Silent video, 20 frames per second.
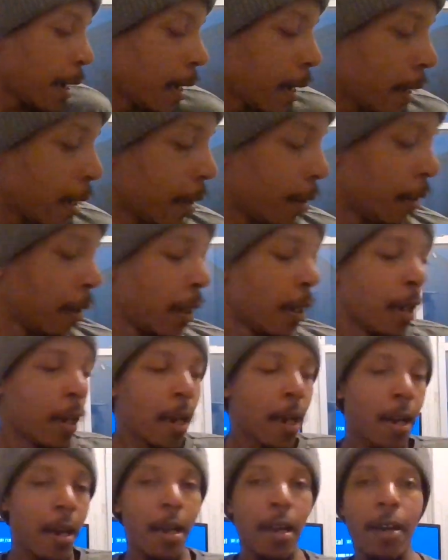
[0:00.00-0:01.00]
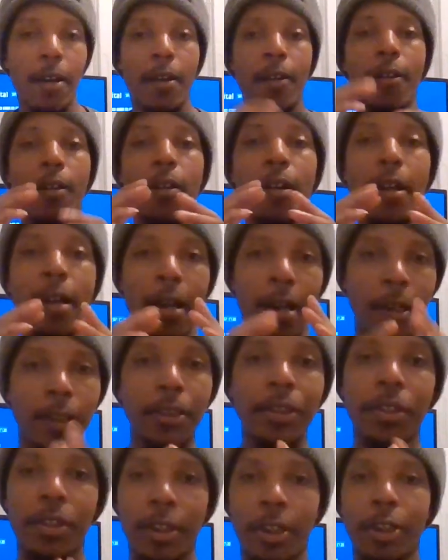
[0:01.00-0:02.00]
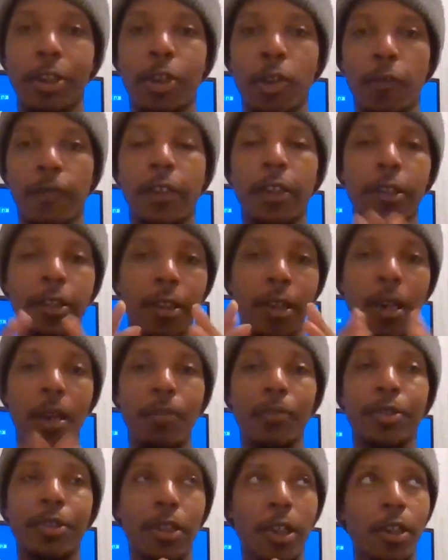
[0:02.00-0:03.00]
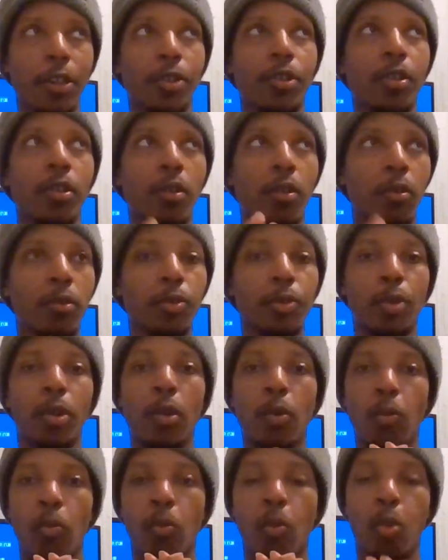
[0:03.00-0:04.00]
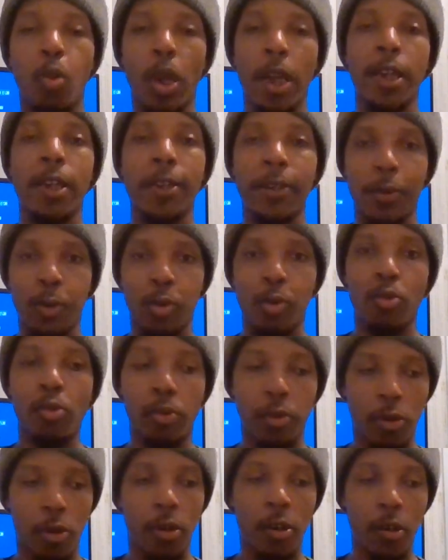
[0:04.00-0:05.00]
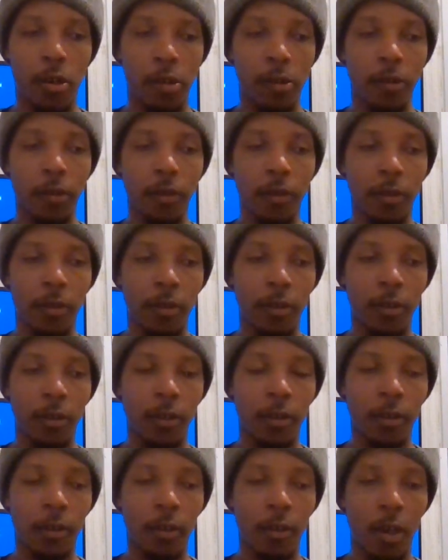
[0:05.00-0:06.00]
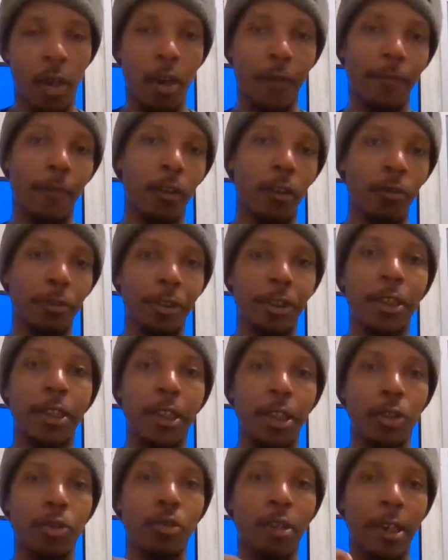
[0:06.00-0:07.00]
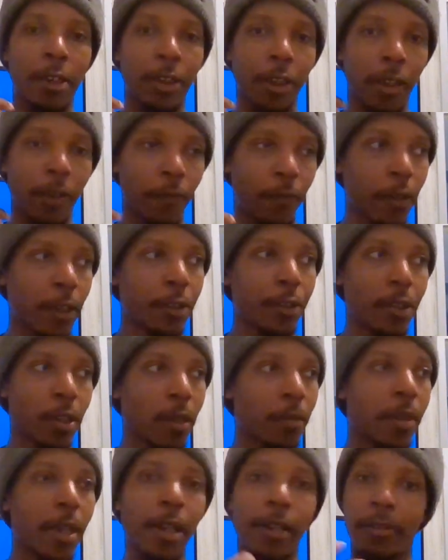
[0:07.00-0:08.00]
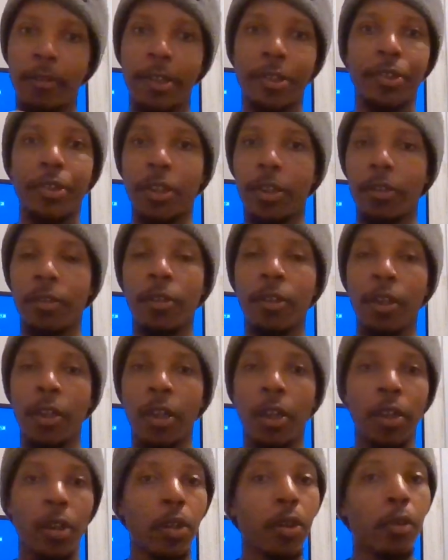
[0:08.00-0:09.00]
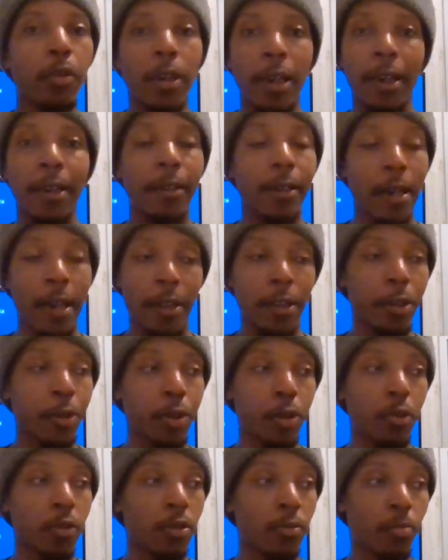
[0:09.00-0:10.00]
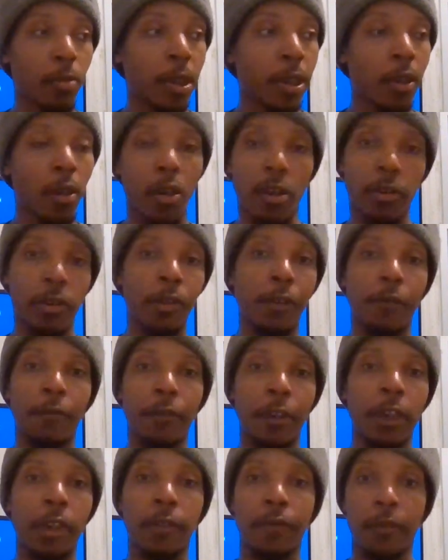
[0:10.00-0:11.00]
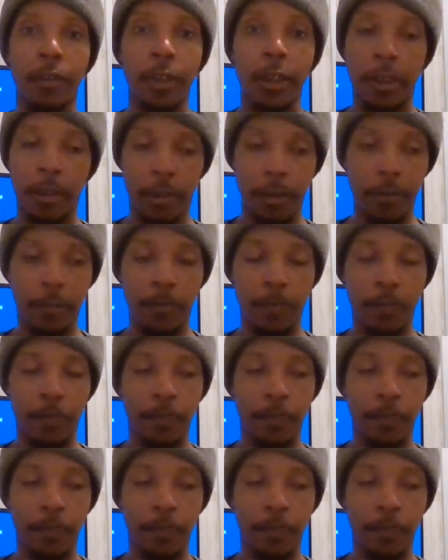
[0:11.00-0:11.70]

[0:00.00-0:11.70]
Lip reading: And honestly, tells you, if this conversation goes on way too long, a person that you're trying to convince them, hey, listen, you have to either choose me or your revenge for Nina.